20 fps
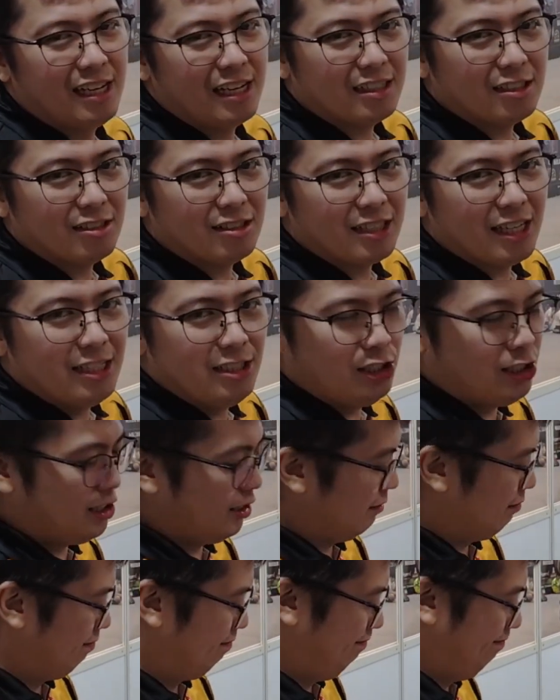Nexxus
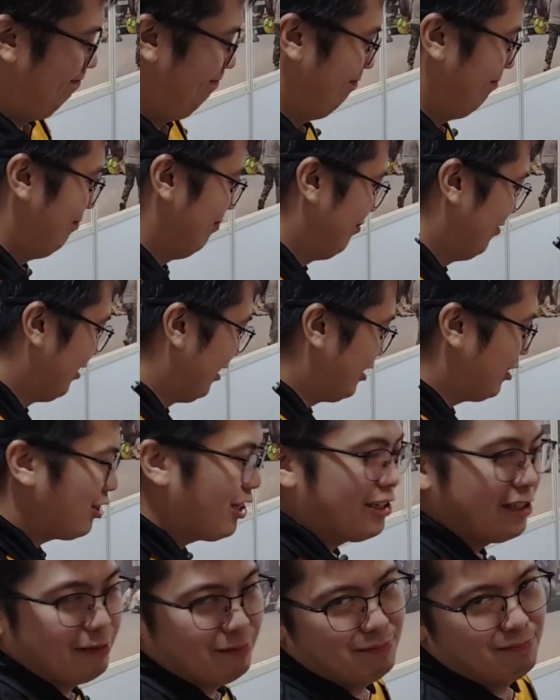engine. Let's
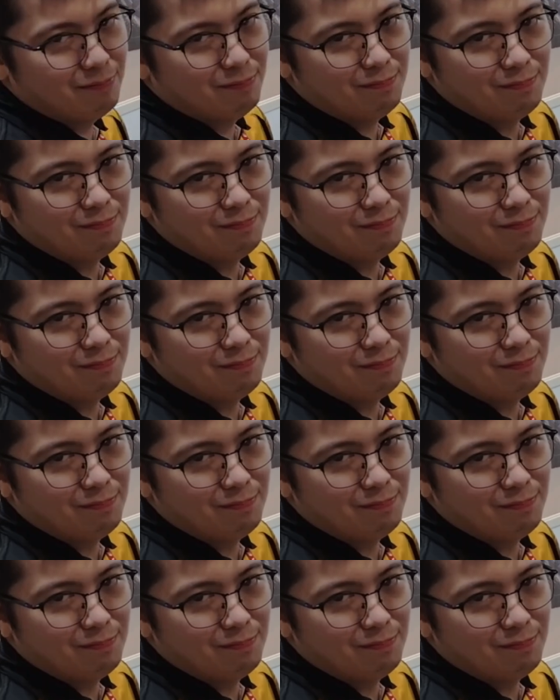try it.